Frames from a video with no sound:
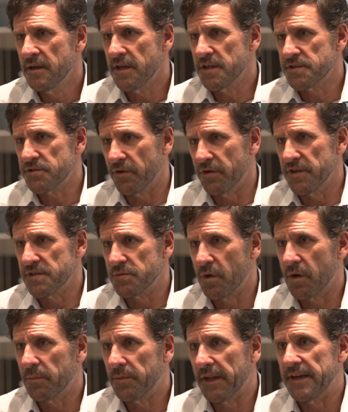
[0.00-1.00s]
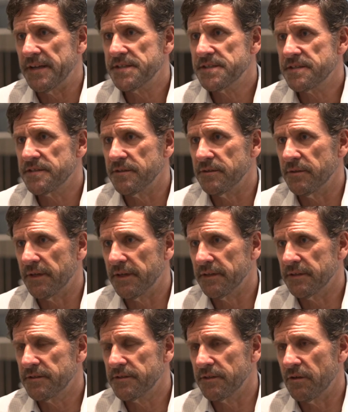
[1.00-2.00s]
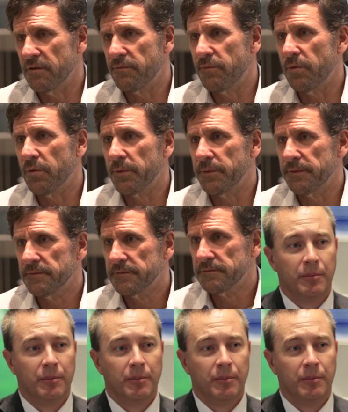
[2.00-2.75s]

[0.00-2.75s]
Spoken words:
Australia is well placed to go forward.